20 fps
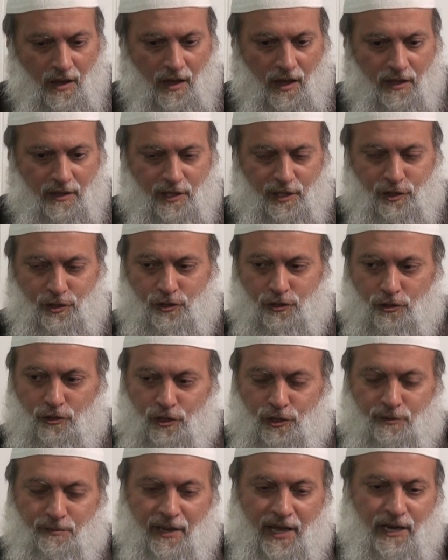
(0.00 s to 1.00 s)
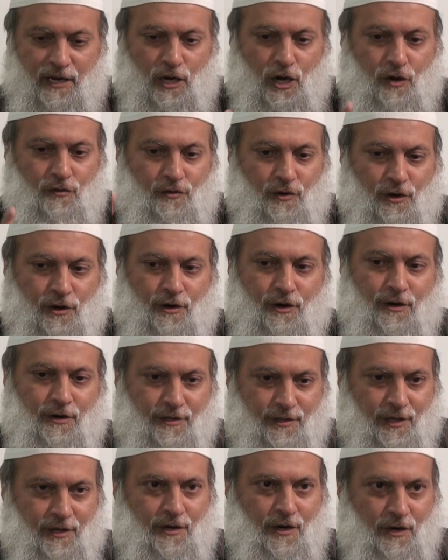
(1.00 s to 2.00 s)
And this Jewish man
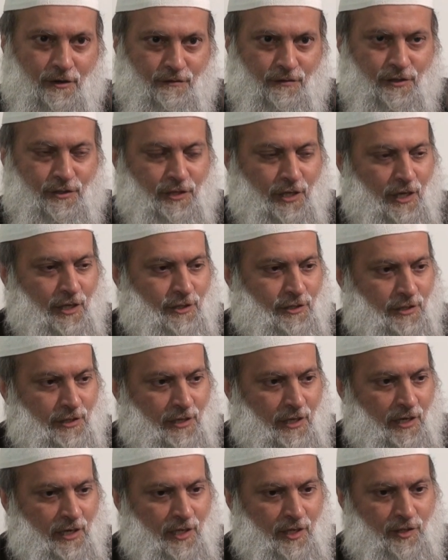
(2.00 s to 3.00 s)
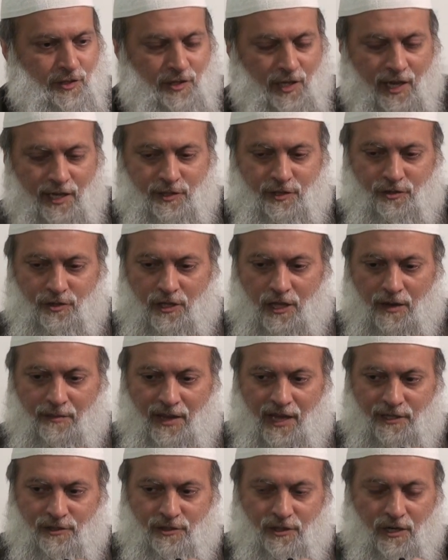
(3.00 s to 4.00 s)
overheard the conversation, and he says to
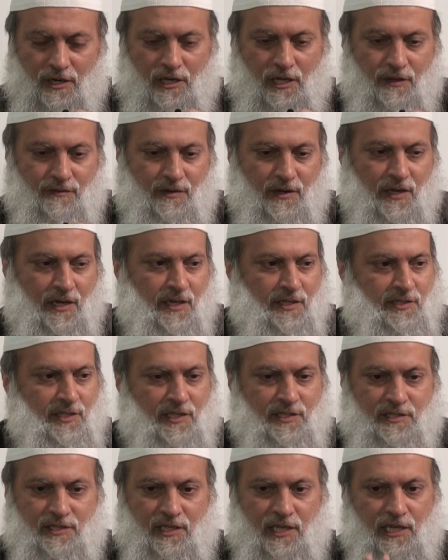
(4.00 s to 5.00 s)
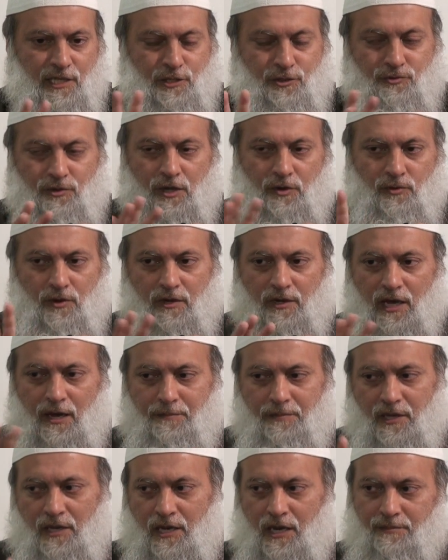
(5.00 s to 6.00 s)
them as they're leaving, he says, these three will
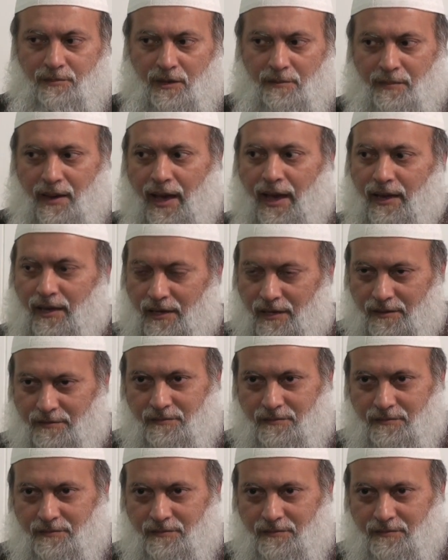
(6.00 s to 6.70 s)
not be coming back.